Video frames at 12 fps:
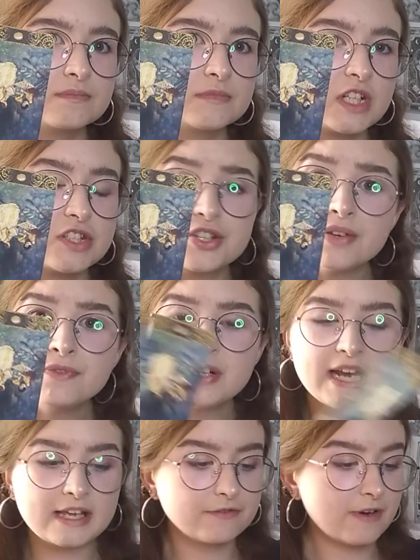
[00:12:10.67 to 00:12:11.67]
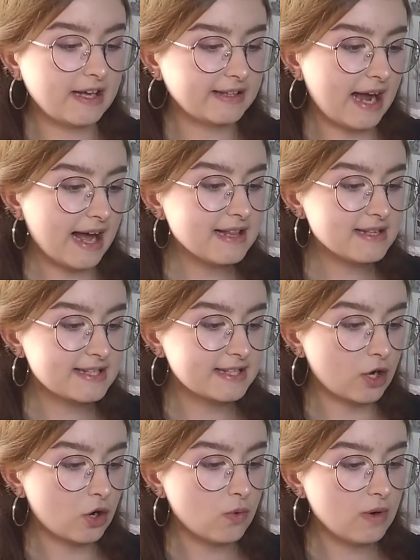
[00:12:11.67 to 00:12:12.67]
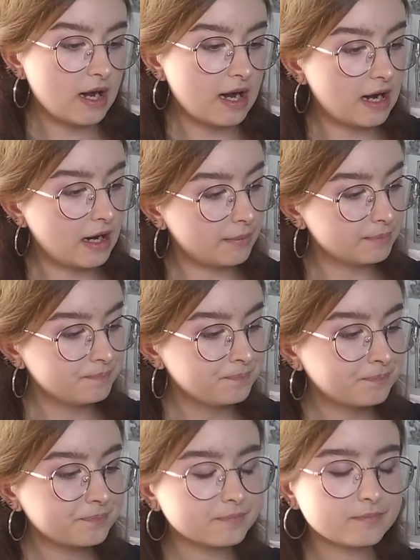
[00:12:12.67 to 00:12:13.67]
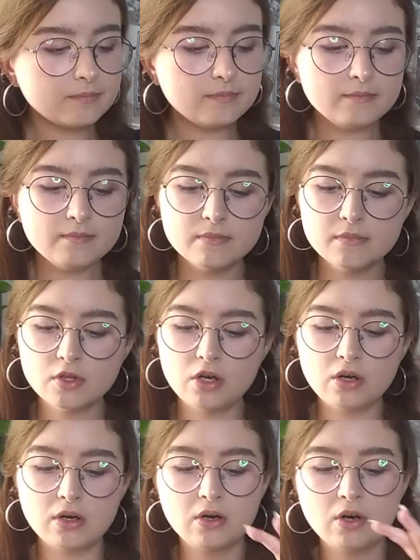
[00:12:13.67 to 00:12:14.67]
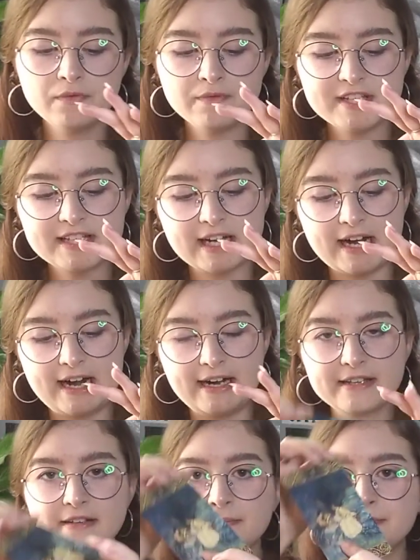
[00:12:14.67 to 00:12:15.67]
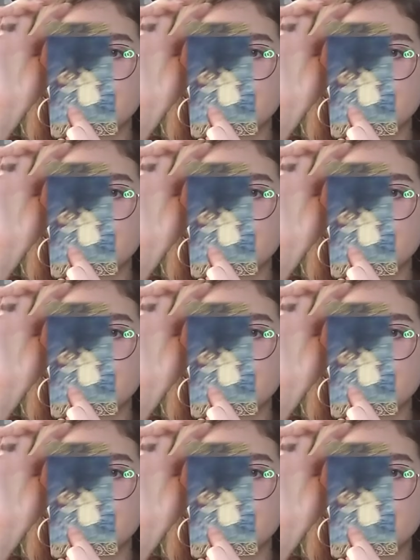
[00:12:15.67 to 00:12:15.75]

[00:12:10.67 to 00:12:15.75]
something like that. Also, on this card,